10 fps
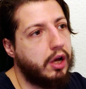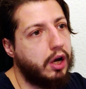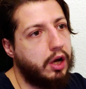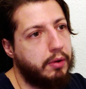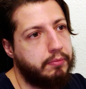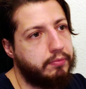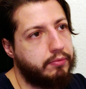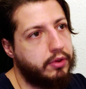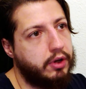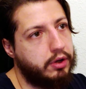
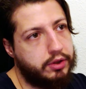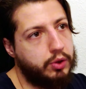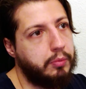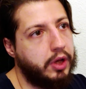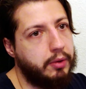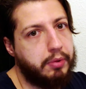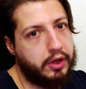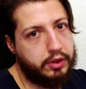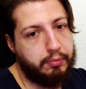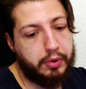There are so many
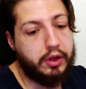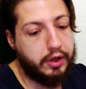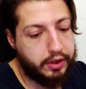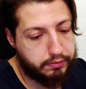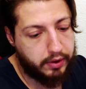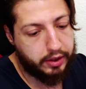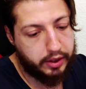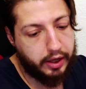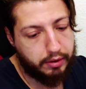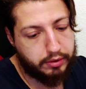possibilities right
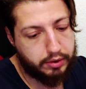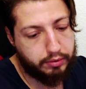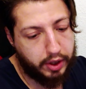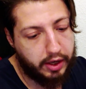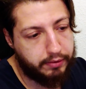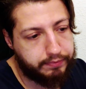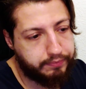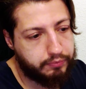now. So yeah,